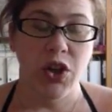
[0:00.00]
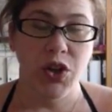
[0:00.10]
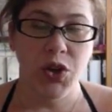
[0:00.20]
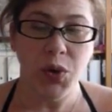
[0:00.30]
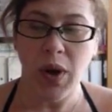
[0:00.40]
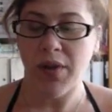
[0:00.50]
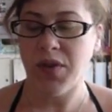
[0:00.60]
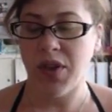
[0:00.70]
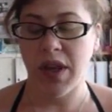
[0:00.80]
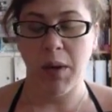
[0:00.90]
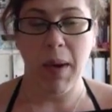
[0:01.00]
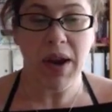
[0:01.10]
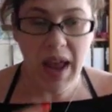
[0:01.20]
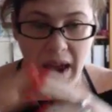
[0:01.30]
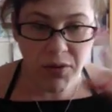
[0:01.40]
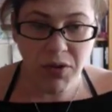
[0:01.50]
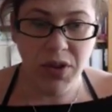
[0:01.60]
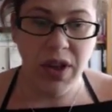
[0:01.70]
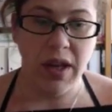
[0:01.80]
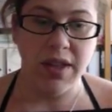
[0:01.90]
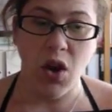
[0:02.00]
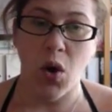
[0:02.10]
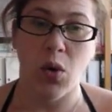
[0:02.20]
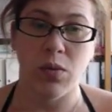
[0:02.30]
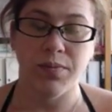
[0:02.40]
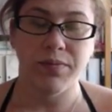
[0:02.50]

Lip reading: you have to think about everything as a whole.